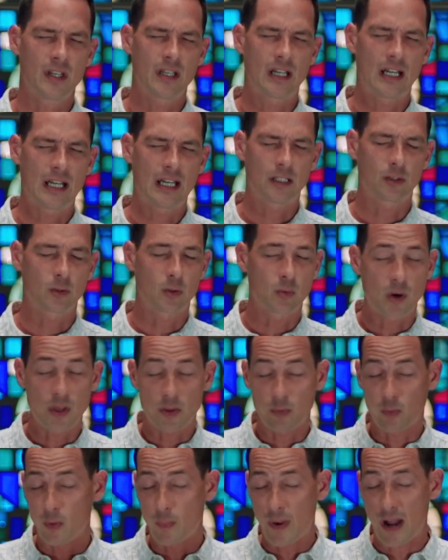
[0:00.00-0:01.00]
Lord,
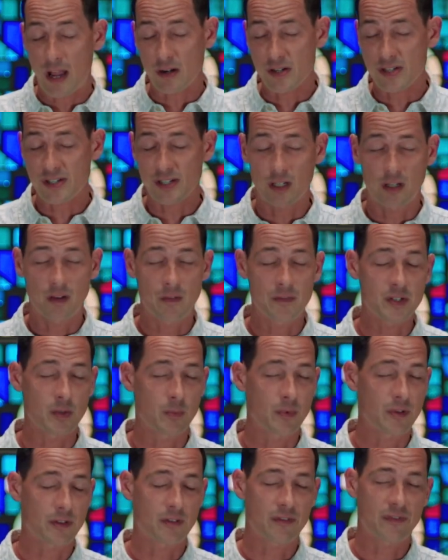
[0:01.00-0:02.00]
whether we're by ourselves or
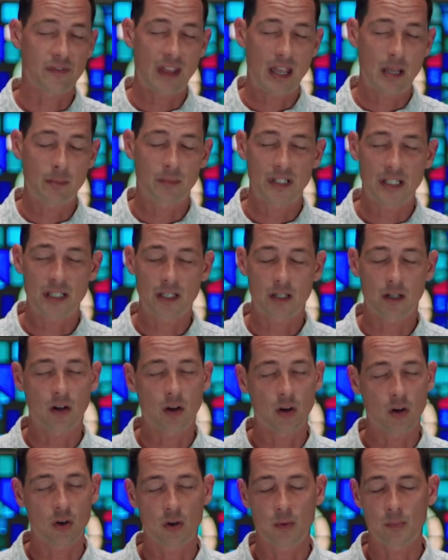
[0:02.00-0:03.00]
with our family, in our
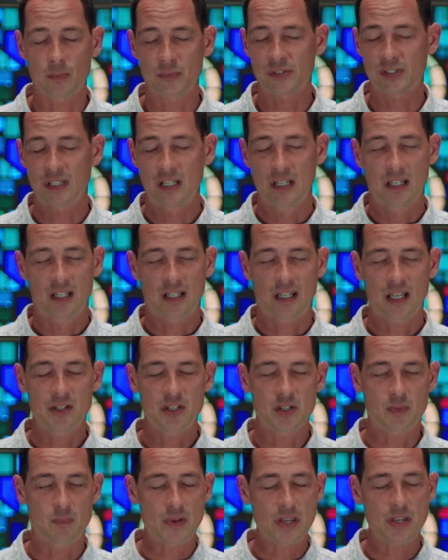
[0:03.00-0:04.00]
homes, God,
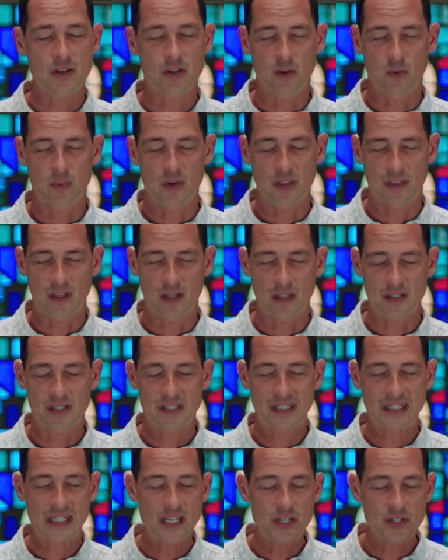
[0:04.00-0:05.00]
just be here with
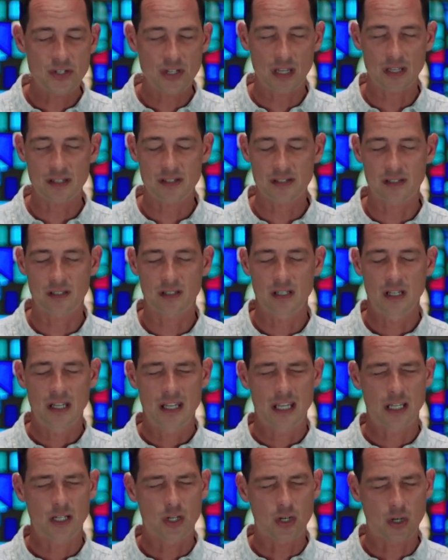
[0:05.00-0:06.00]
us. Teach us,
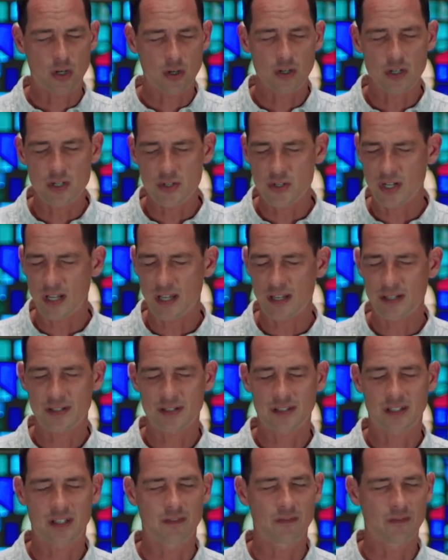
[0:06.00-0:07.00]
encourage
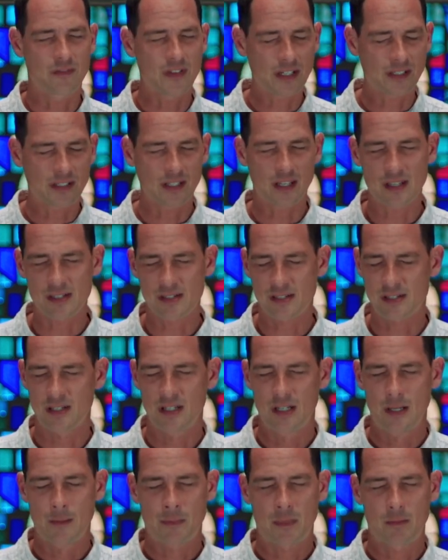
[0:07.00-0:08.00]
us, convict
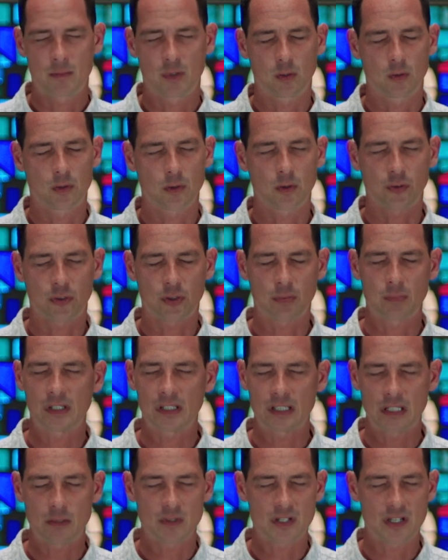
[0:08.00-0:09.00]
us. But Lord,
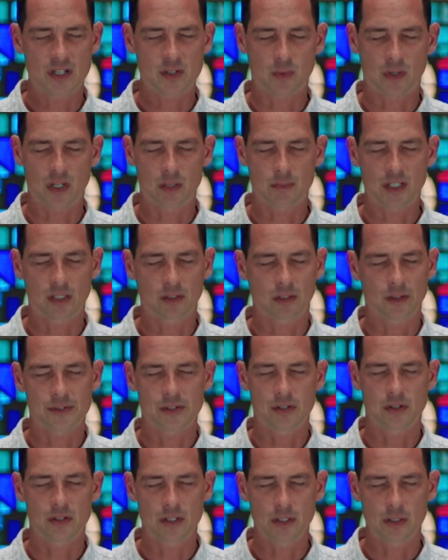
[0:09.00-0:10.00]
ultimately, we just want to be
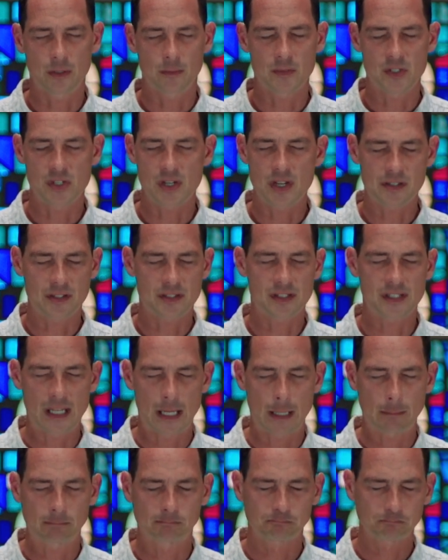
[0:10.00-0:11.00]
closer to you. In Jesus'
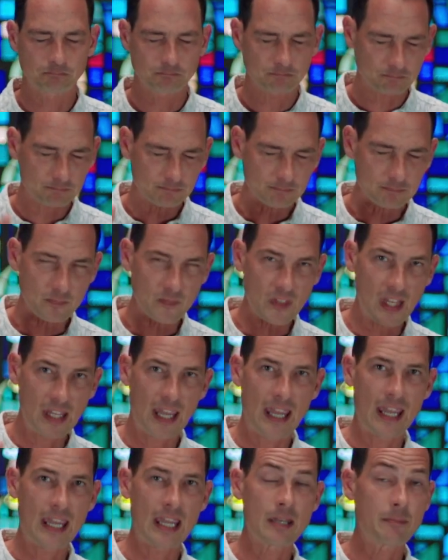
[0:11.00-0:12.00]
name,
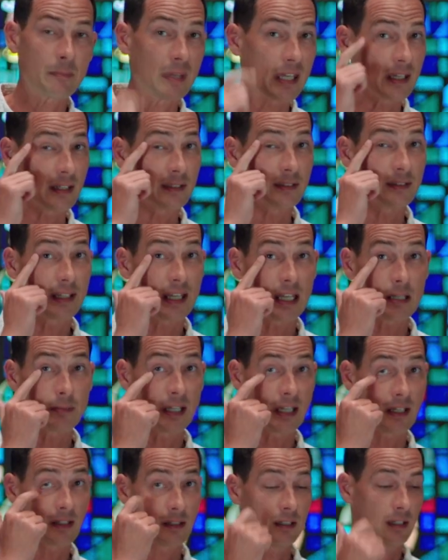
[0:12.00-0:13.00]
amen.
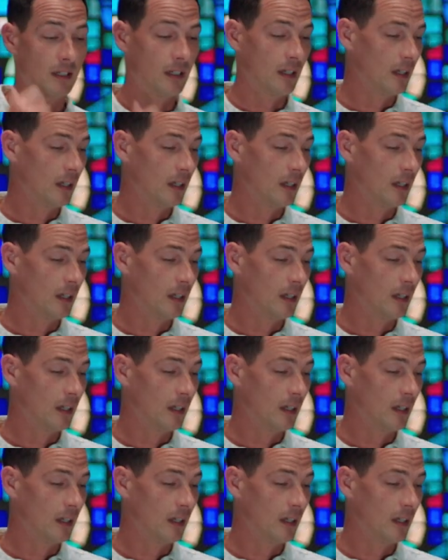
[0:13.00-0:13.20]
Amen.